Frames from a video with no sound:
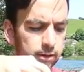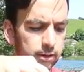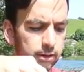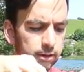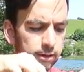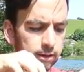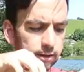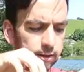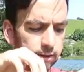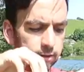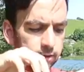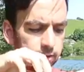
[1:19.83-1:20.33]

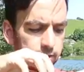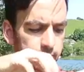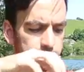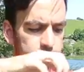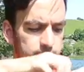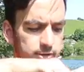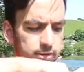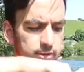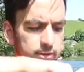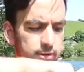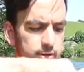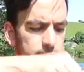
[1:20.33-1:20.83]
and
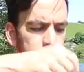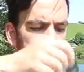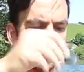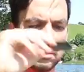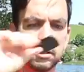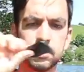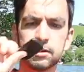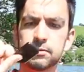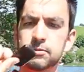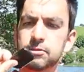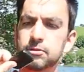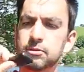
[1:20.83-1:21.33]

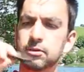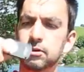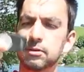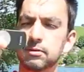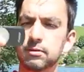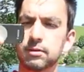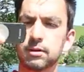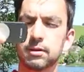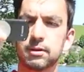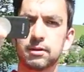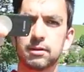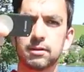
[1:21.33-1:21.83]
a
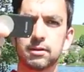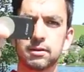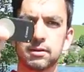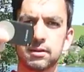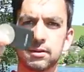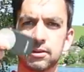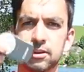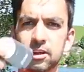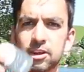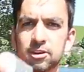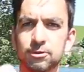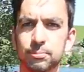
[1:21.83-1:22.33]

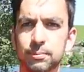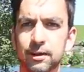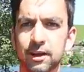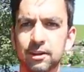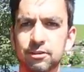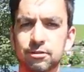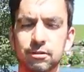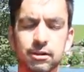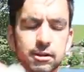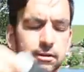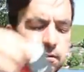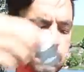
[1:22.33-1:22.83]
spare
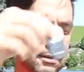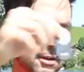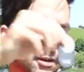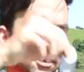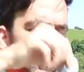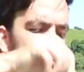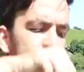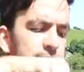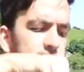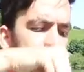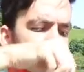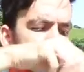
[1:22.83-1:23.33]
trigger
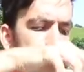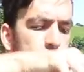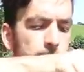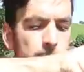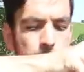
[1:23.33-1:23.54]
release.